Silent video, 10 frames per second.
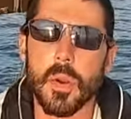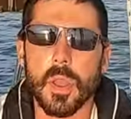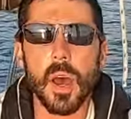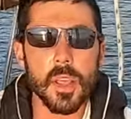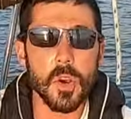about
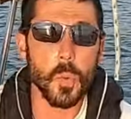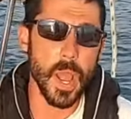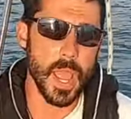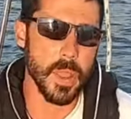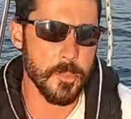cutting
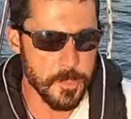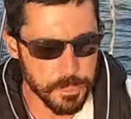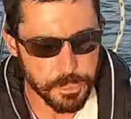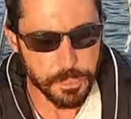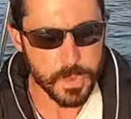away.
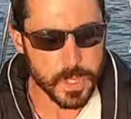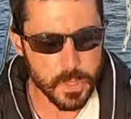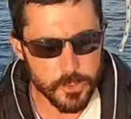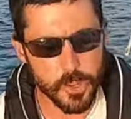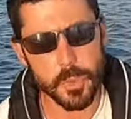
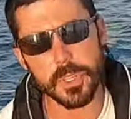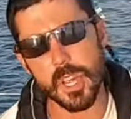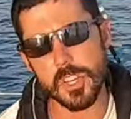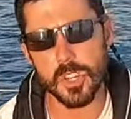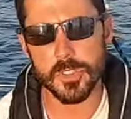So we
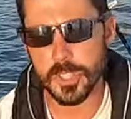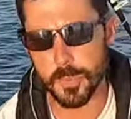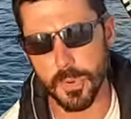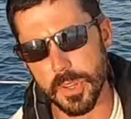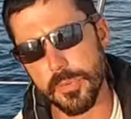touched on this
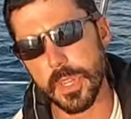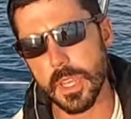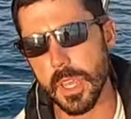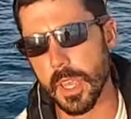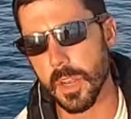
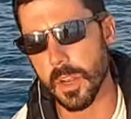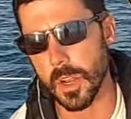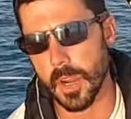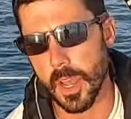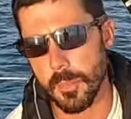briefly in
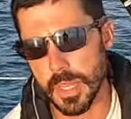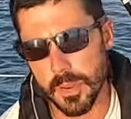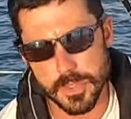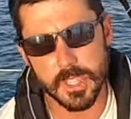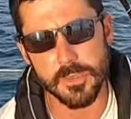our uh,
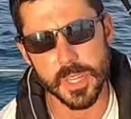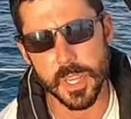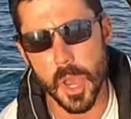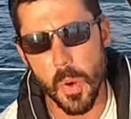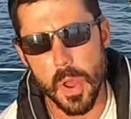PFD
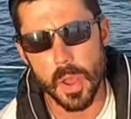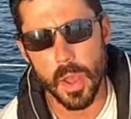video.